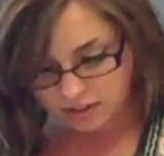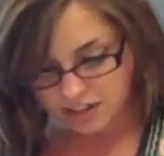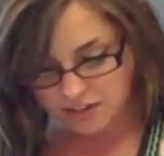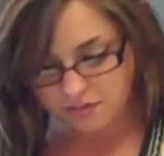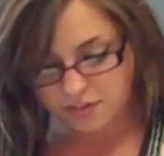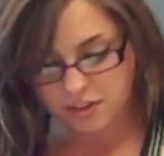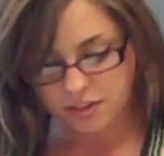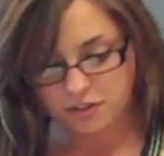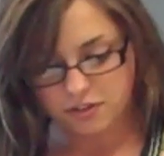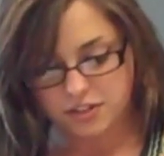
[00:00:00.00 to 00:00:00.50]

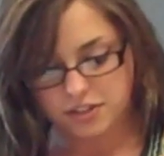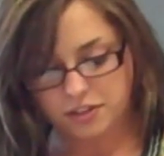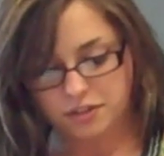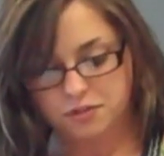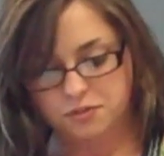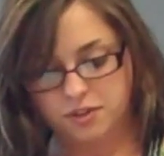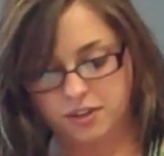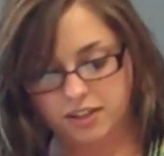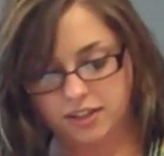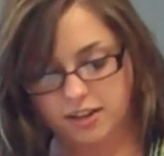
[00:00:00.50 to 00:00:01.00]
leaving their
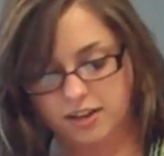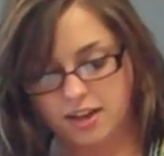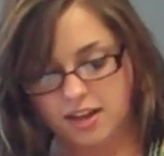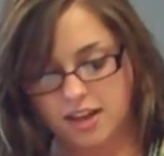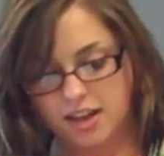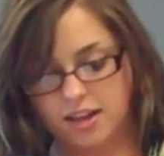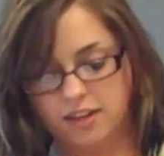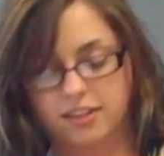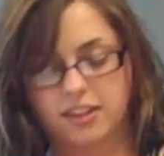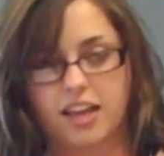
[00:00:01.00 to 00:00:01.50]
children
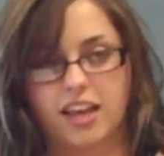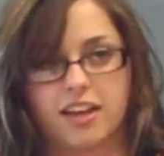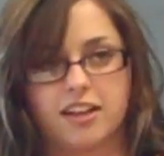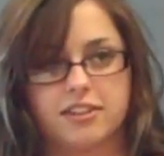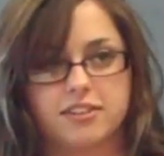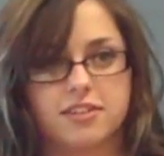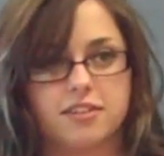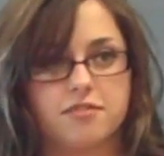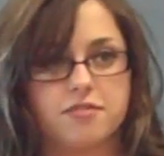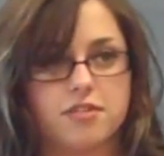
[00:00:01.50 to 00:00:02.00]
in the
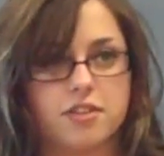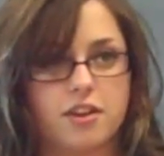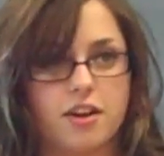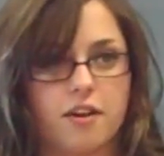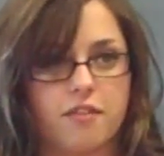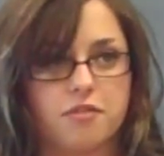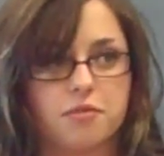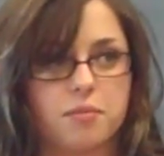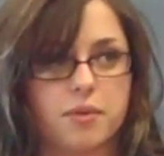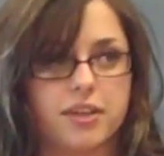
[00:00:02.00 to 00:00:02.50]
hands of the
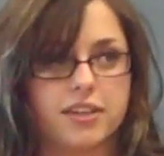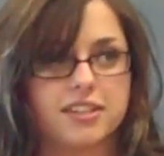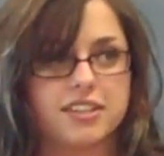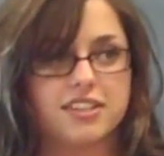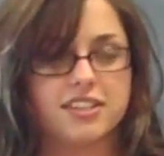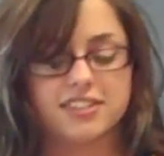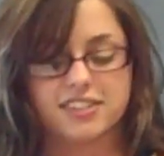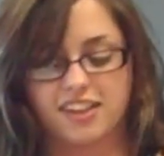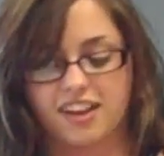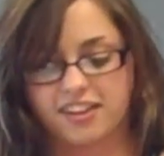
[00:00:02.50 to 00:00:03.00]
government
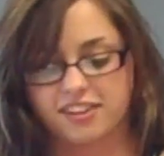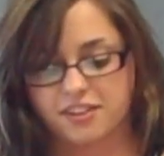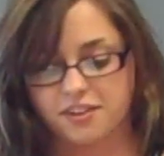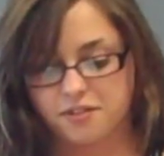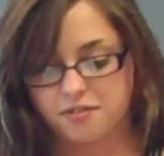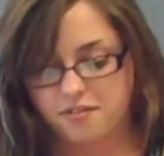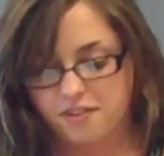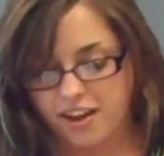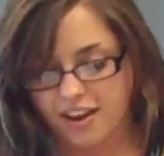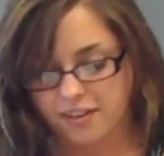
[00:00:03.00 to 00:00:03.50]
to decide
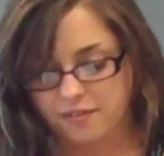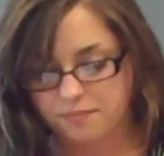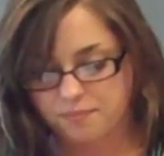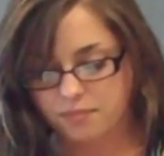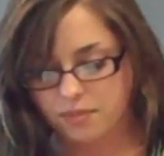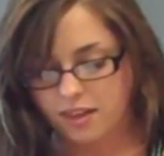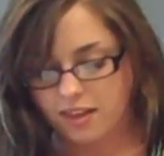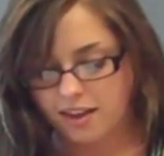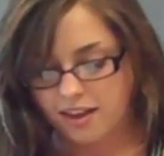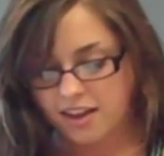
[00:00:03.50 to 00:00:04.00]
their fate.
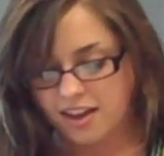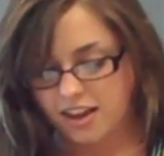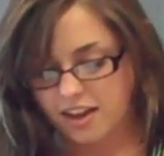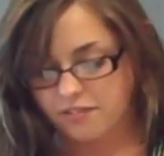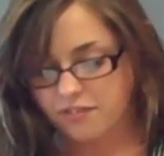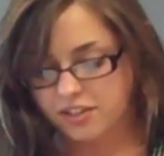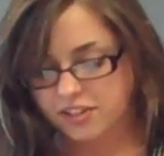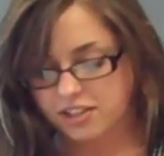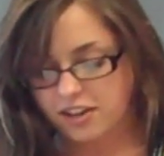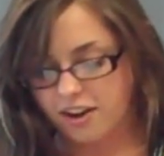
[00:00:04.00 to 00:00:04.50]

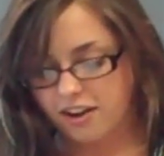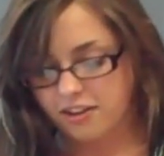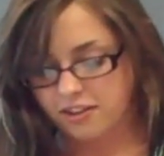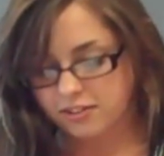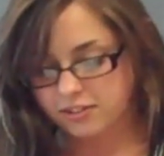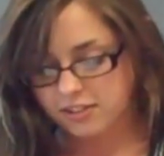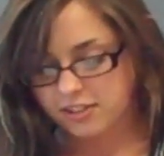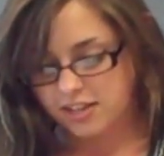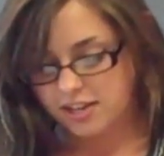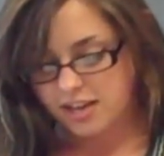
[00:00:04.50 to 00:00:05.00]
If a
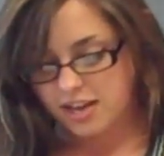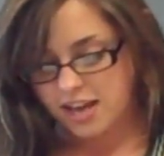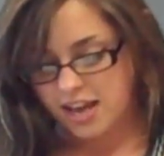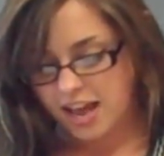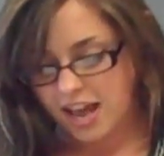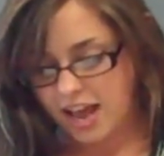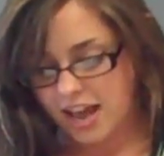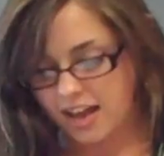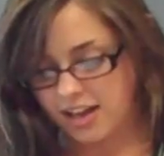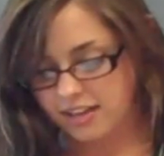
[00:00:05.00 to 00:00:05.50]
child
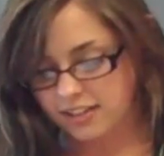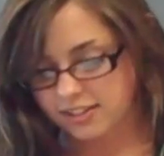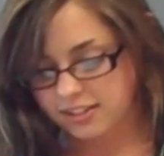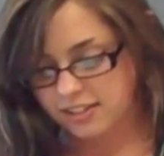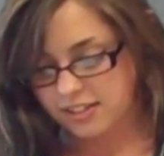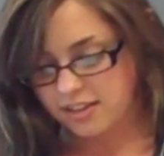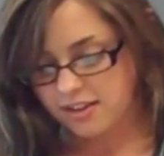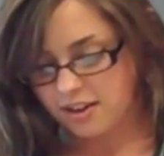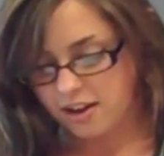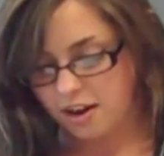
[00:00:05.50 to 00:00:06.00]
has
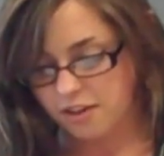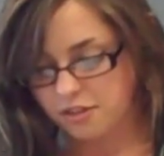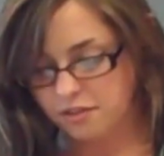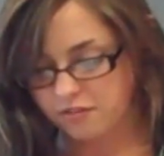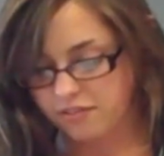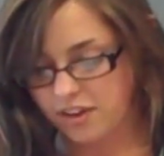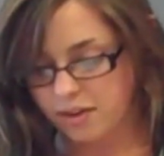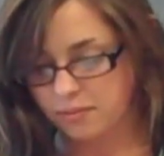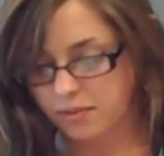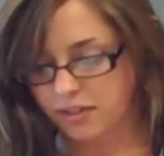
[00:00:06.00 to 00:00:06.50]

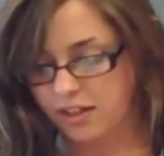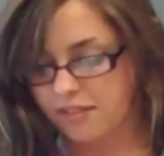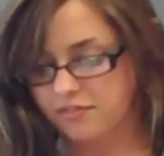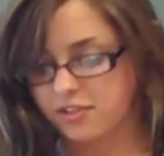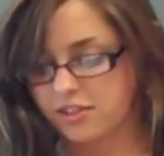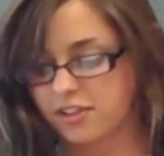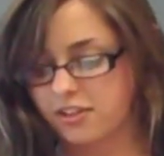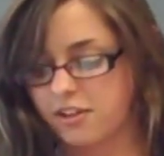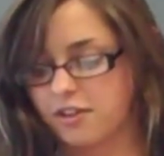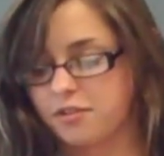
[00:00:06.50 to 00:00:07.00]
other family
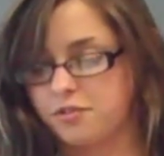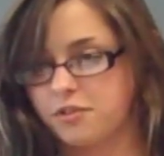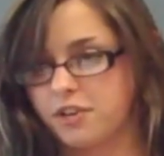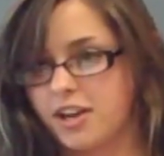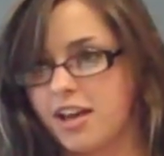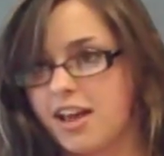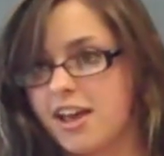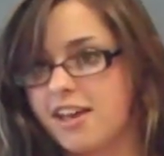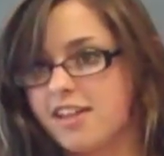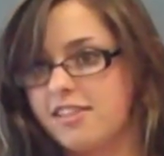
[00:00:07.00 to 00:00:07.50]
left in the
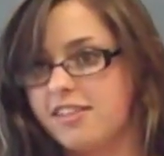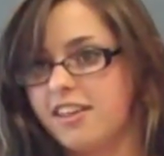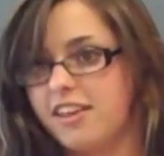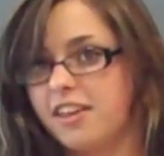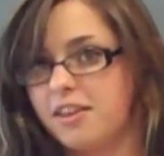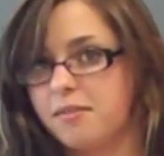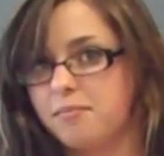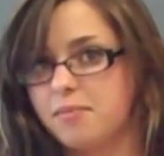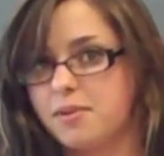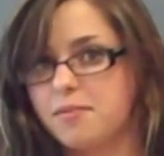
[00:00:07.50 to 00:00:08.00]
country, they
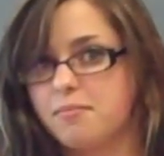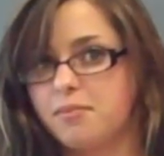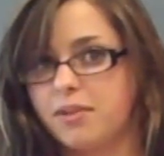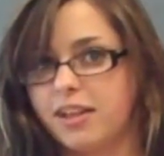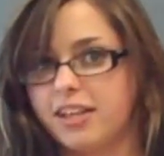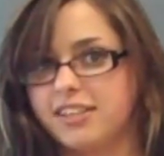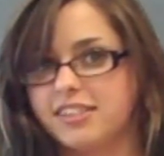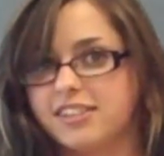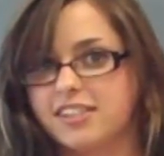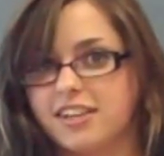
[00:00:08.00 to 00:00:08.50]
can be
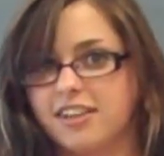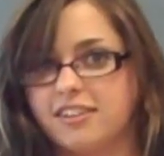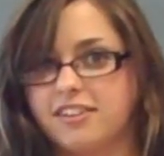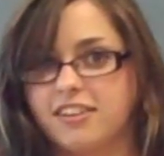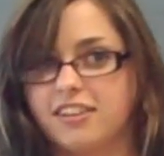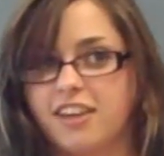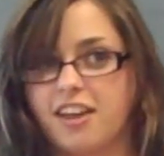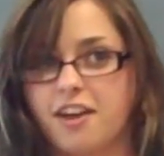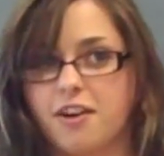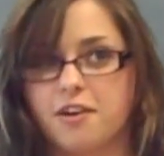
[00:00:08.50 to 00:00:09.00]
placed in
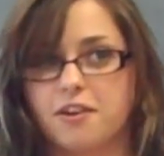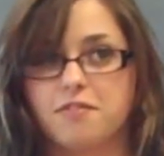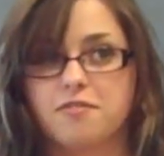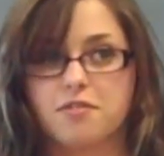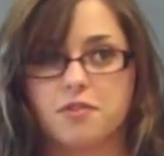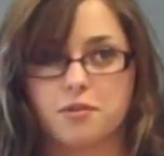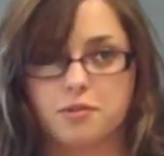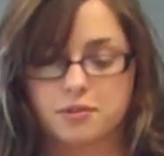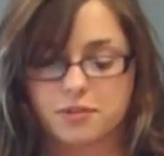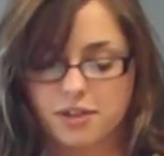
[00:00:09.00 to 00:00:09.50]
the care of
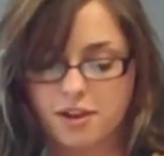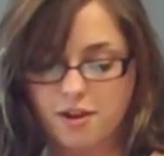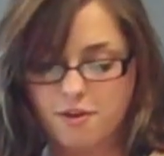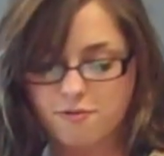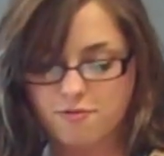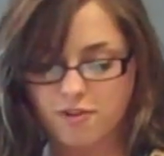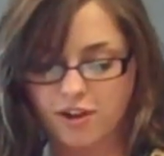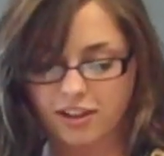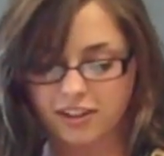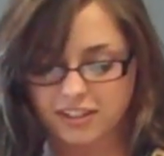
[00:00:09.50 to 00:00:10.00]
those
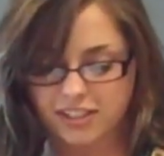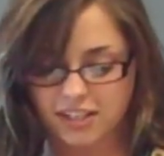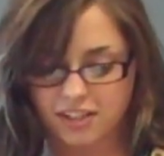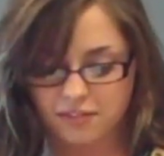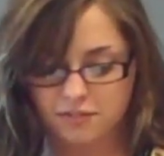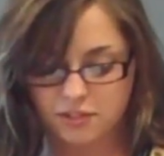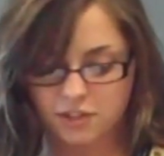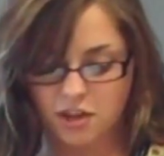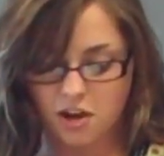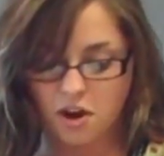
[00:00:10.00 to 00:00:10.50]

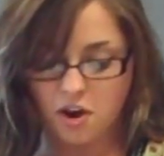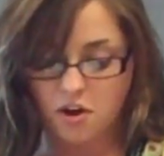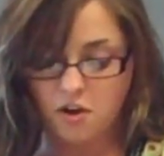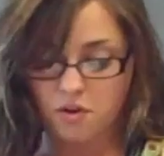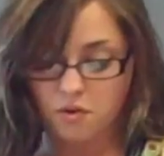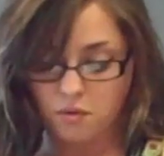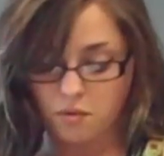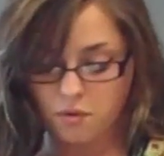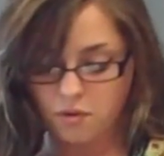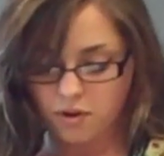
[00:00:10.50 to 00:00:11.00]
relatives,
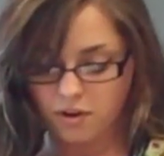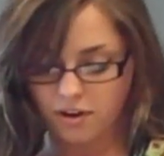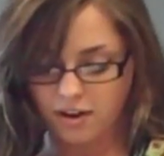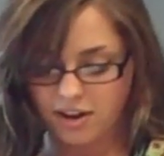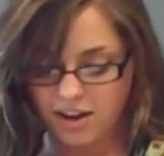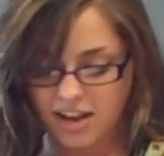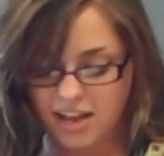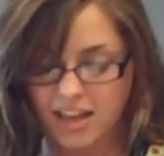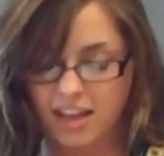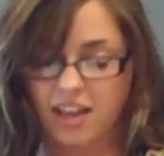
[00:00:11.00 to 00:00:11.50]

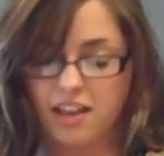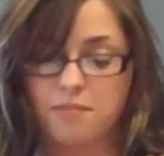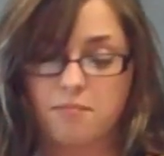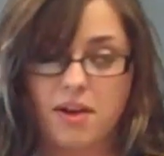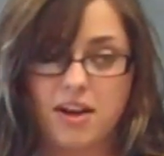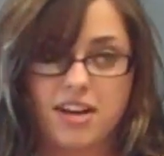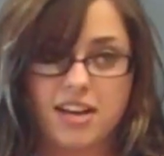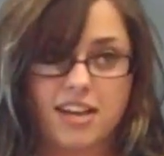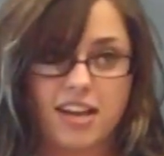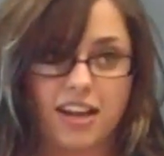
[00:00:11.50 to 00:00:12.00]
or in
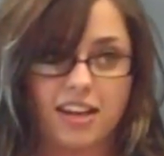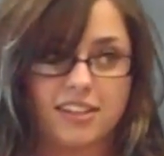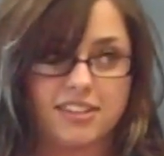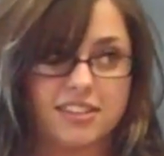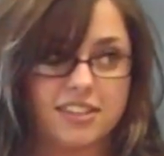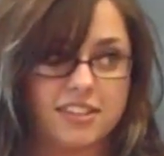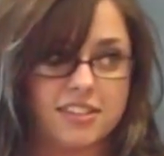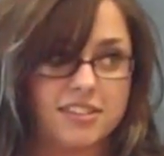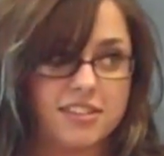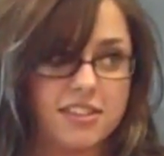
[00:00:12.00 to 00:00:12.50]
many
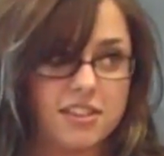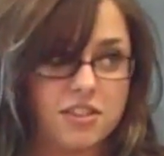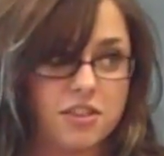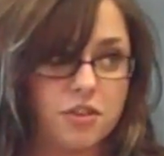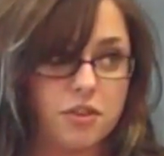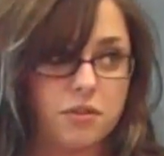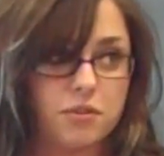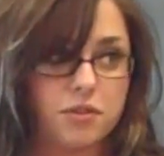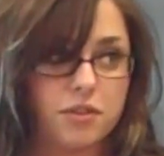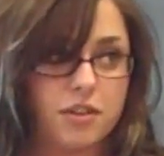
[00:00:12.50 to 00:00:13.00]
cases, the
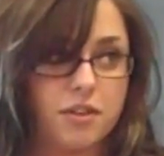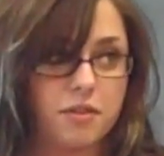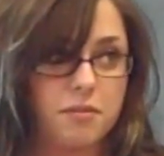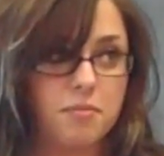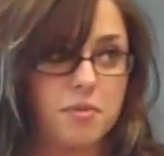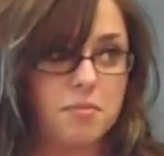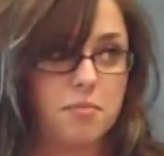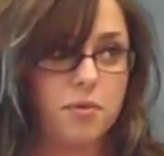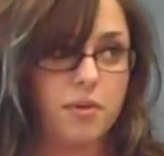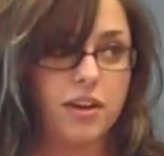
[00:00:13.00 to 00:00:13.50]
children
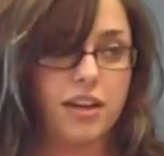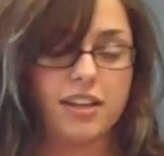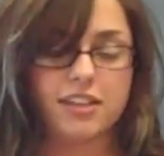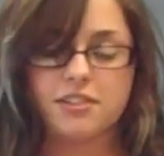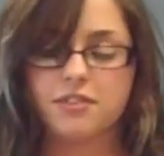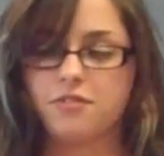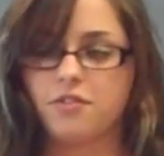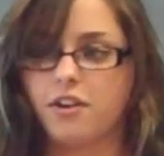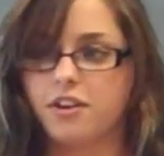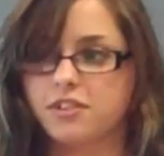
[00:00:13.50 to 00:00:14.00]
could be put
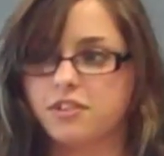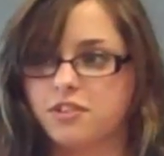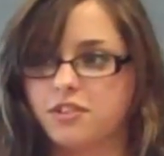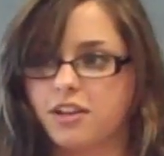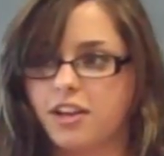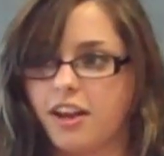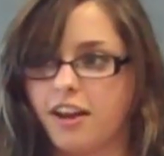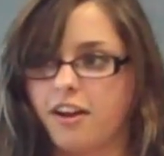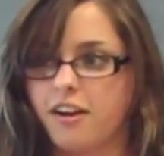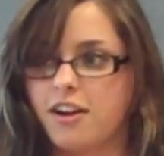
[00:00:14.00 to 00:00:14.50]
into
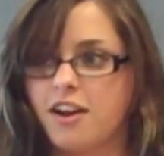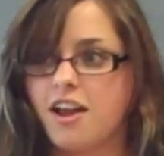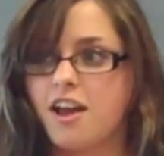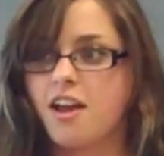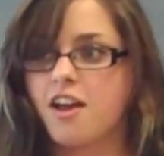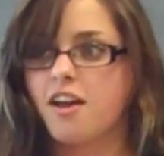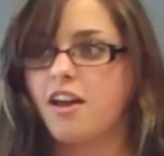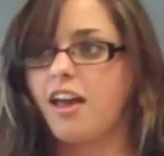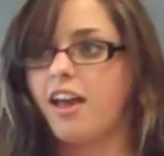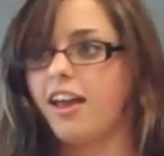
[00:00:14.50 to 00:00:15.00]
foster care.
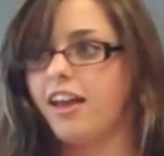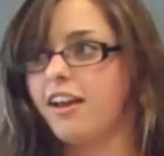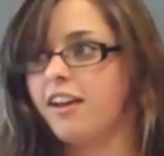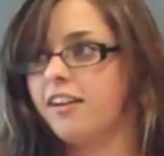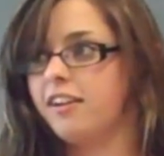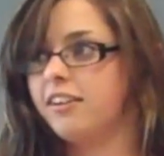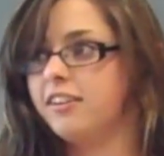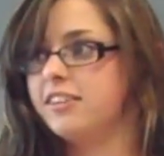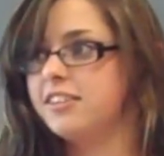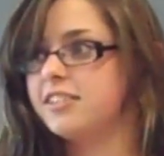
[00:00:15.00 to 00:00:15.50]

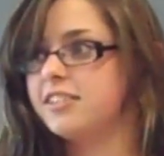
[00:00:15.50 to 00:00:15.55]
And